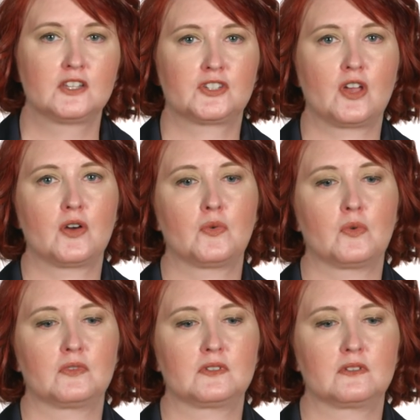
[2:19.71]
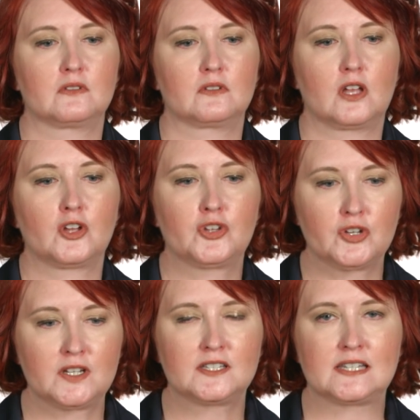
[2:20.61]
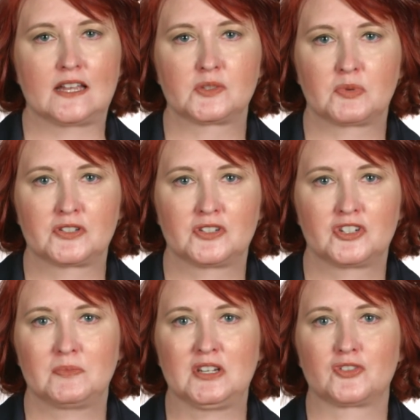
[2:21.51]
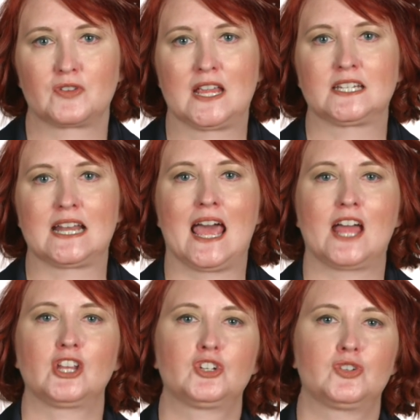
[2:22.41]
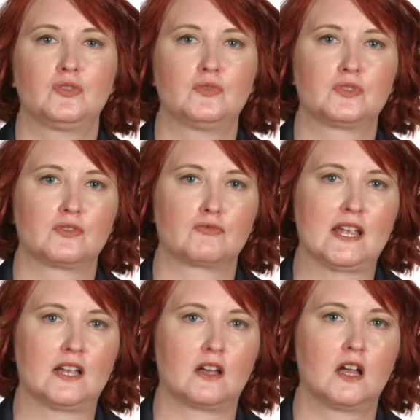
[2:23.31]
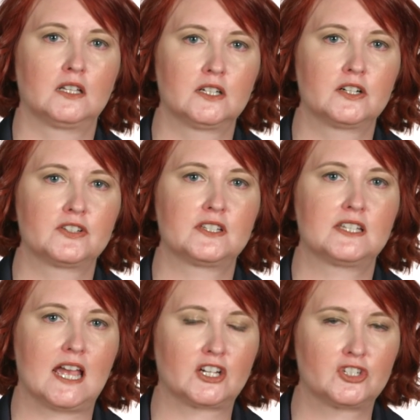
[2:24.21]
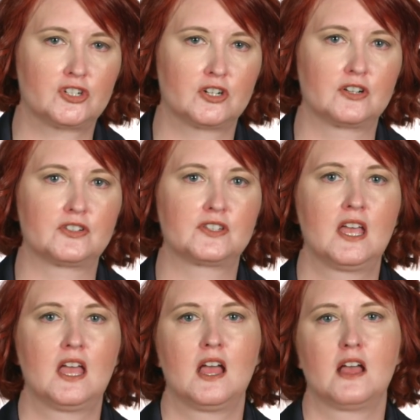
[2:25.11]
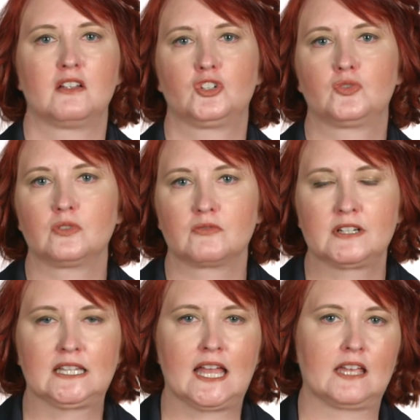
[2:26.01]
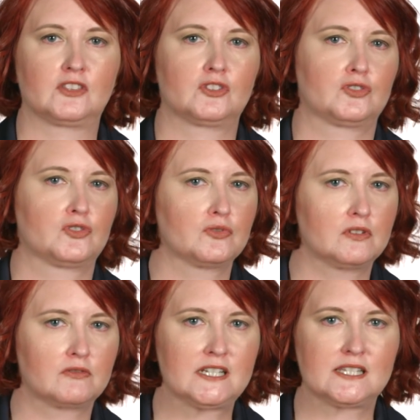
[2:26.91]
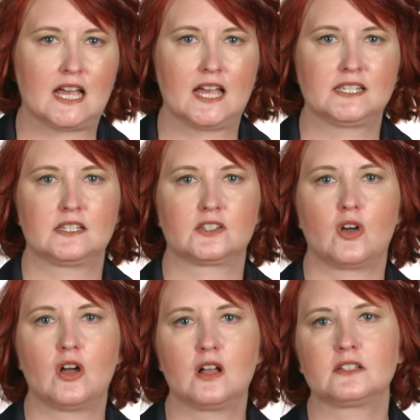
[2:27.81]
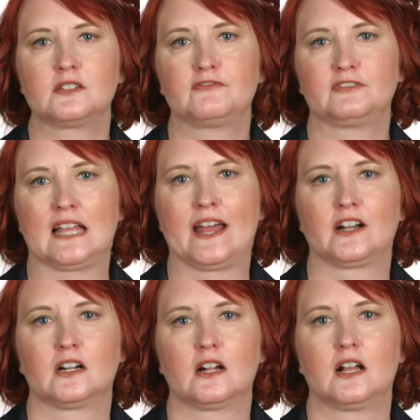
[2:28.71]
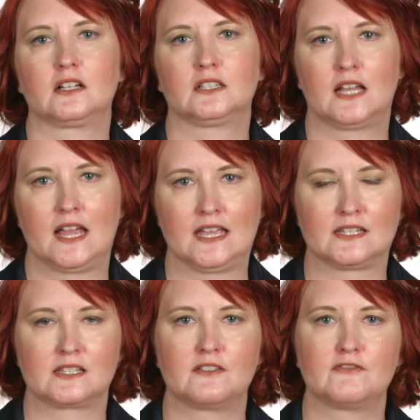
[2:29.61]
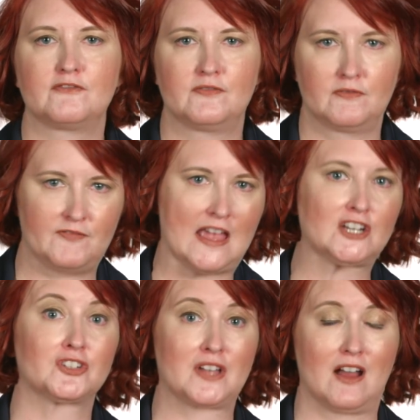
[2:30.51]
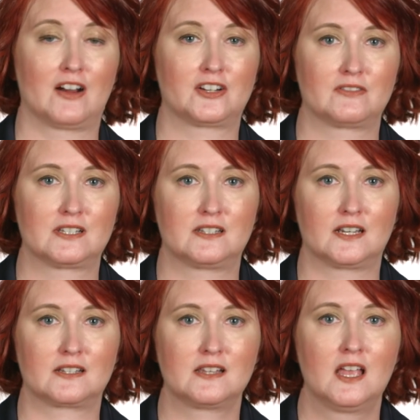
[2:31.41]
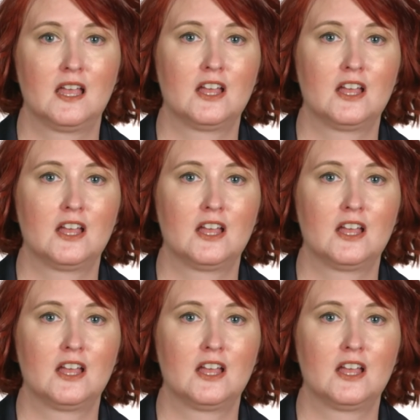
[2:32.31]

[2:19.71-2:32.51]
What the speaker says: So a good salesperson should be trained in how to choose the right colors, textures, jewelry lengths, jewelry sizes, all to flatter a client's facial characteristics.